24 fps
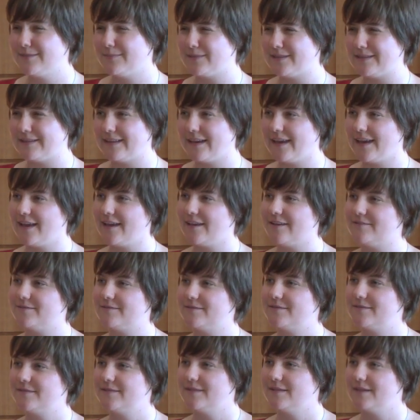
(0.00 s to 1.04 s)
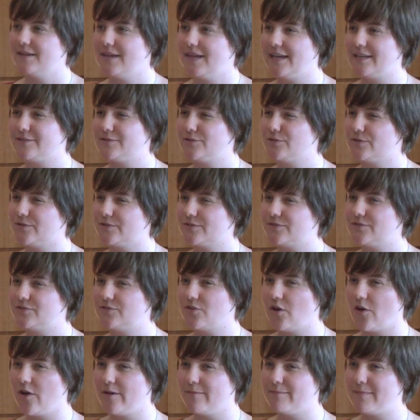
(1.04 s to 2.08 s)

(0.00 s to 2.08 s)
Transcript: to believe it took so